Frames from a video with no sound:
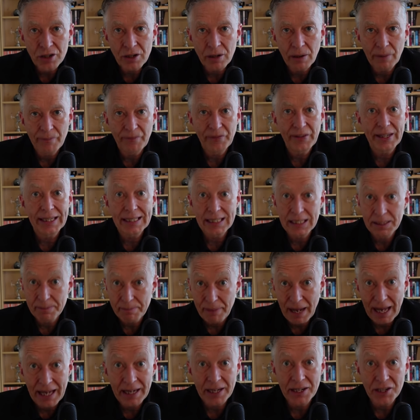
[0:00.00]
of the
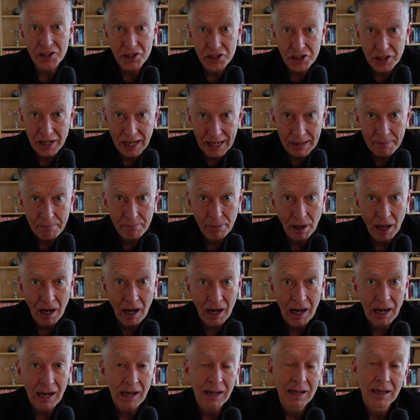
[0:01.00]
Spanish
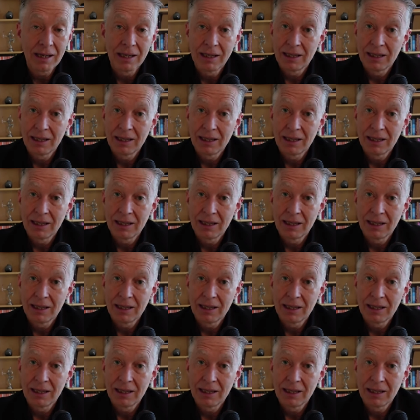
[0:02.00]
Empire.